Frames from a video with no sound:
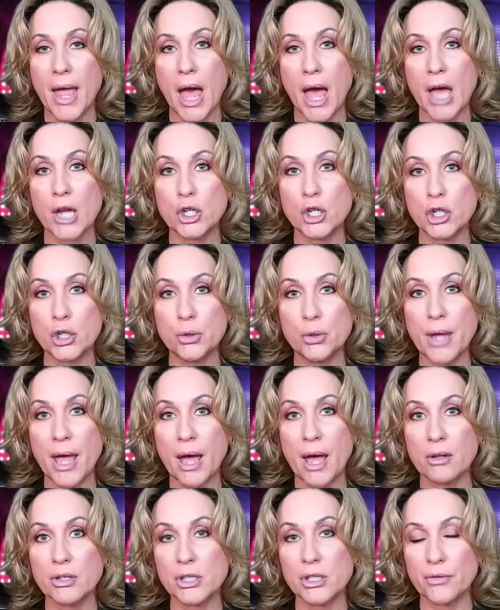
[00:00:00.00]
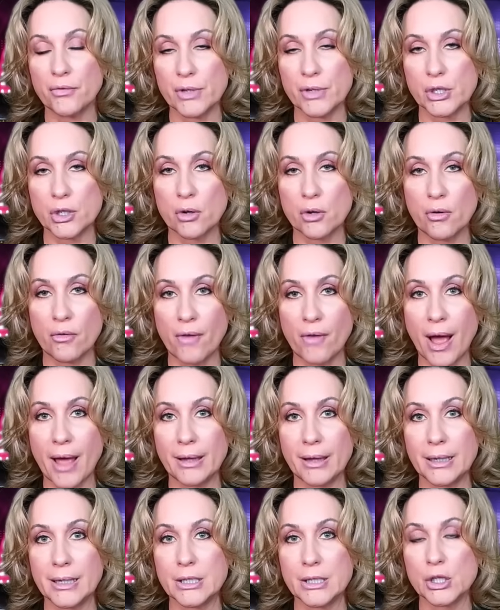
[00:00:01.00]
and two counts of physical
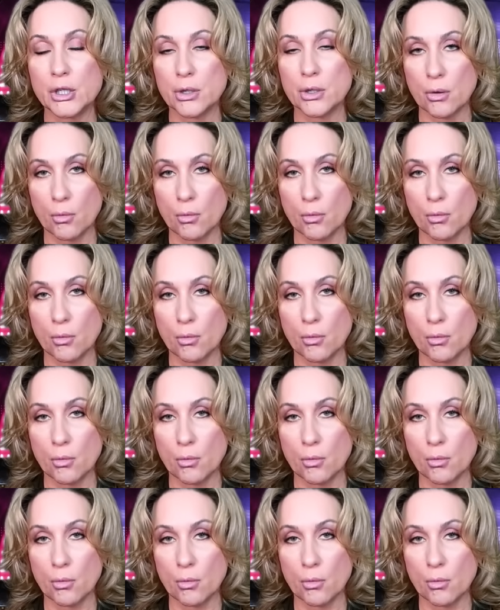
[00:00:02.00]
violence,